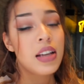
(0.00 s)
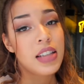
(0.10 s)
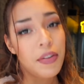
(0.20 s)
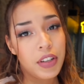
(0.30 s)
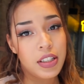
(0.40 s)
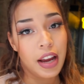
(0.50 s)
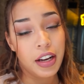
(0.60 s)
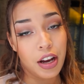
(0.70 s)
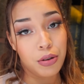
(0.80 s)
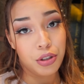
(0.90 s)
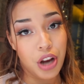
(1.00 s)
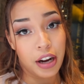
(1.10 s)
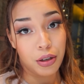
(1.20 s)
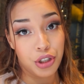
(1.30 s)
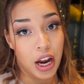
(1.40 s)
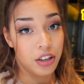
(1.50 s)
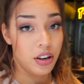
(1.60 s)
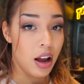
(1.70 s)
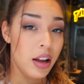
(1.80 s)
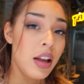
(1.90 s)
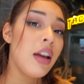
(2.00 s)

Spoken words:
definitely check out Taco Cha Cha.